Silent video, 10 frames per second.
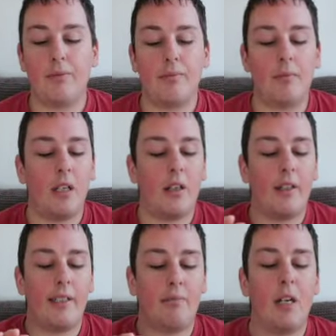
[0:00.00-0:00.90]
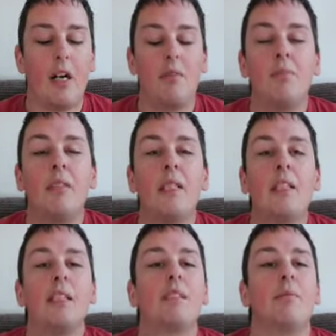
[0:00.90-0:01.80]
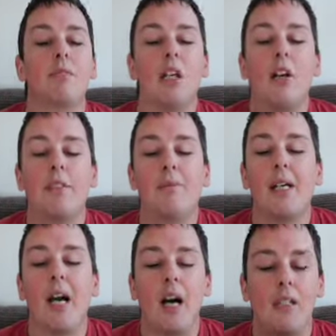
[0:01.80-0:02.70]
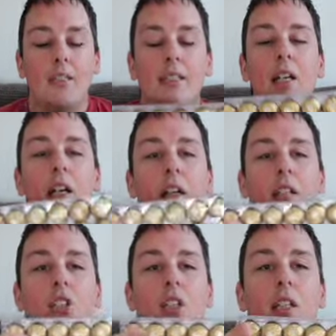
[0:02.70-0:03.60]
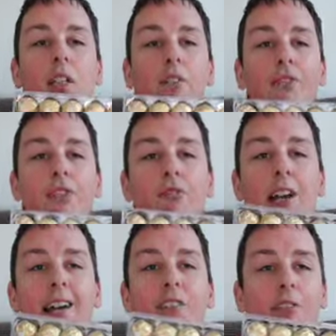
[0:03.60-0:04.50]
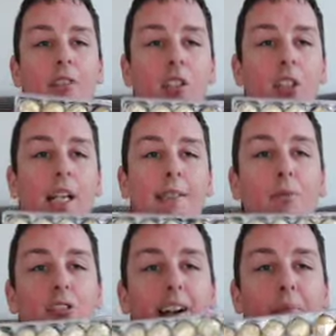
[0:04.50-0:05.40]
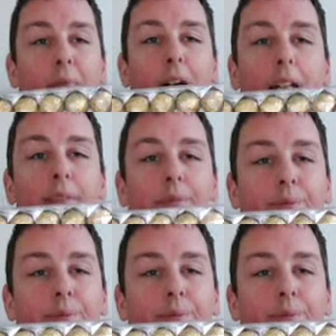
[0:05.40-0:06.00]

my mum sometimes, and my aunt, she loves Ferrero Rochers, my grandma.